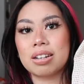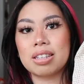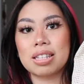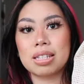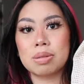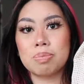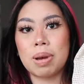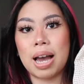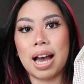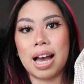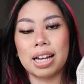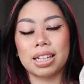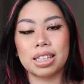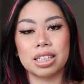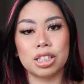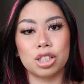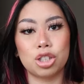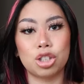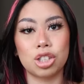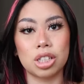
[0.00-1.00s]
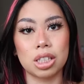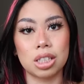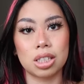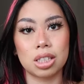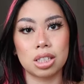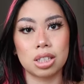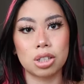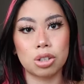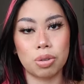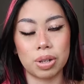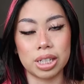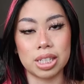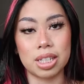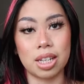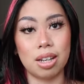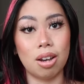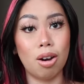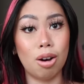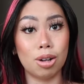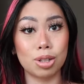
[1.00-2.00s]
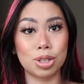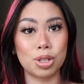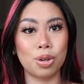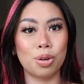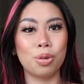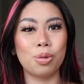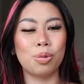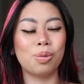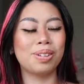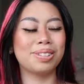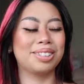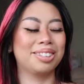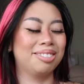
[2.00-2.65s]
of this bag is just crazy. Also,